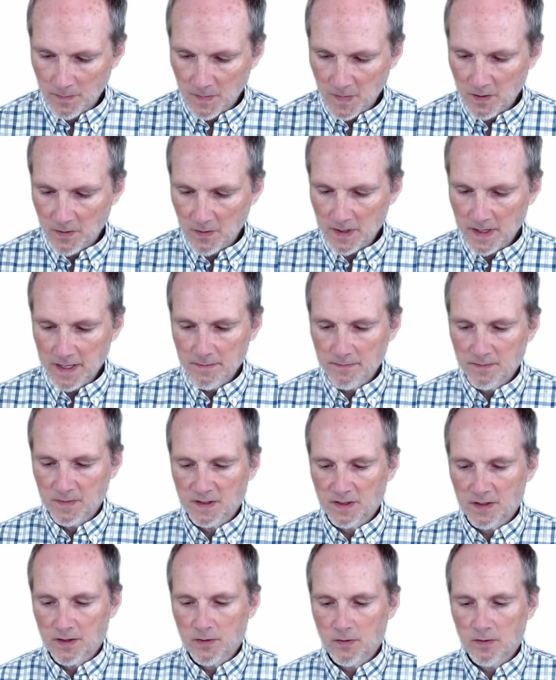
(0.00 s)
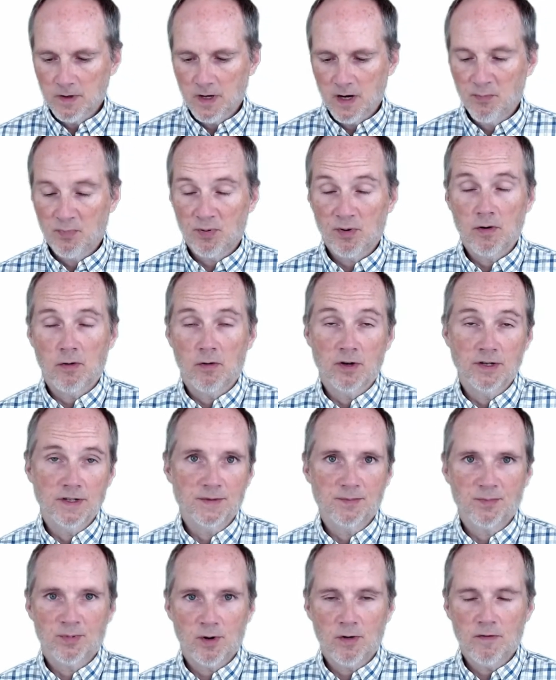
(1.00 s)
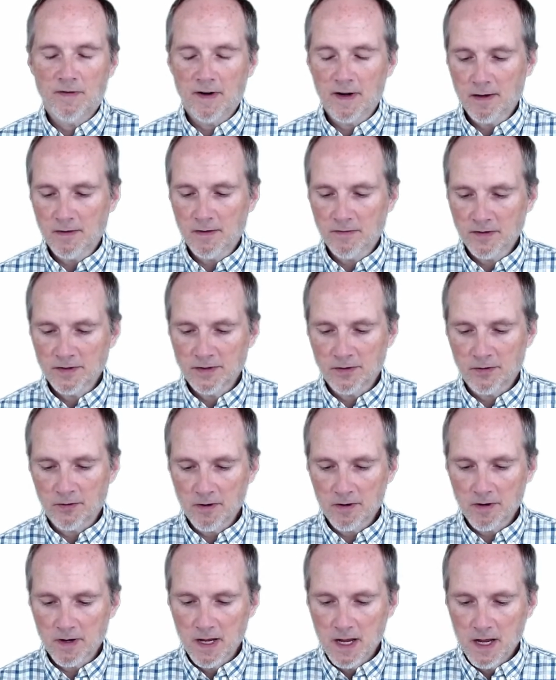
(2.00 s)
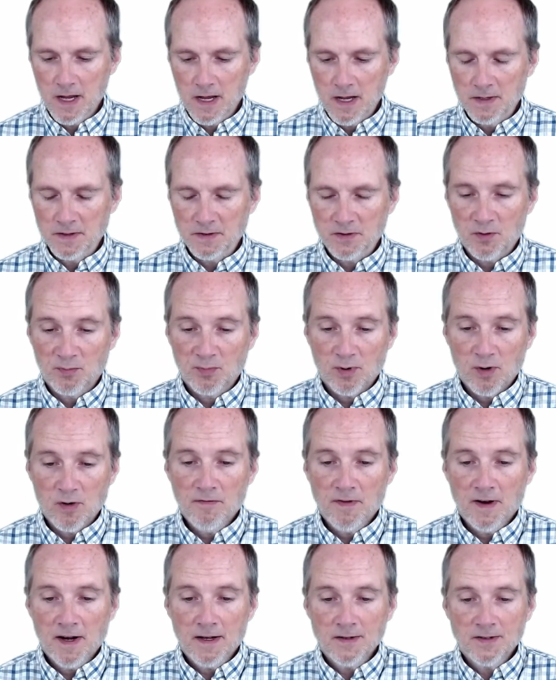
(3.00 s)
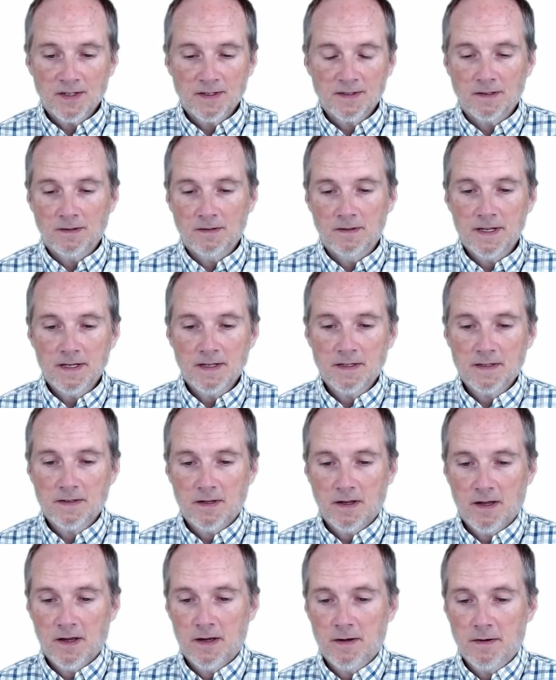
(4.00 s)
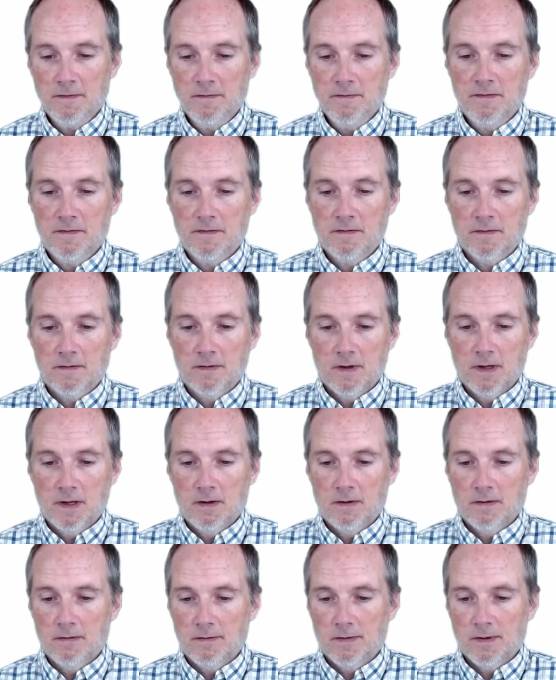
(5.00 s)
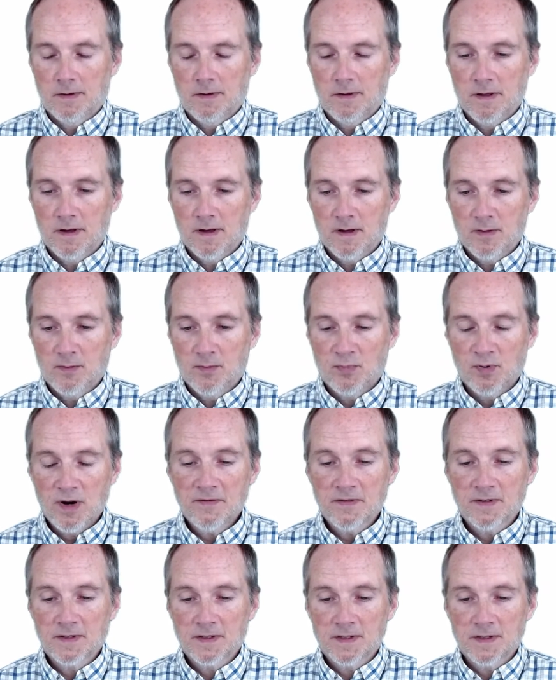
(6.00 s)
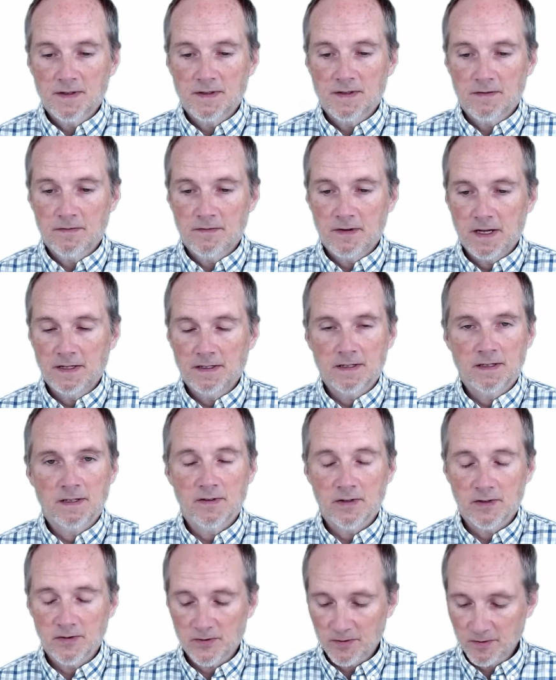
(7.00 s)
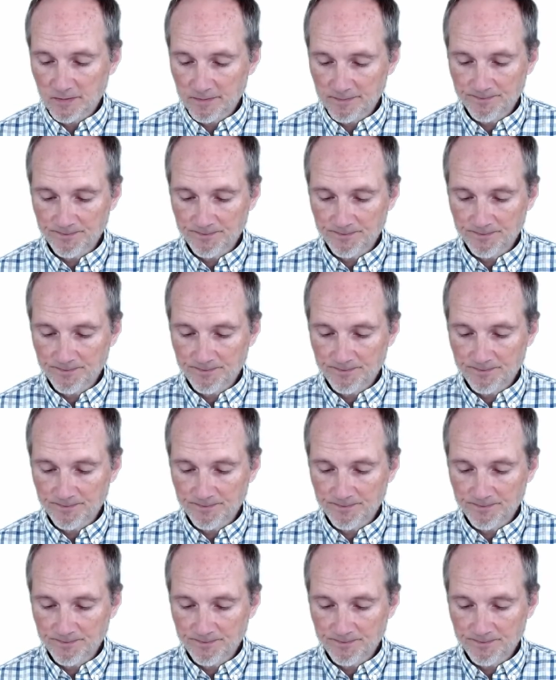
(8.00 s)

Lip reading: Okay, so or just profile for short. So profile is just a list of the preferences of each individual.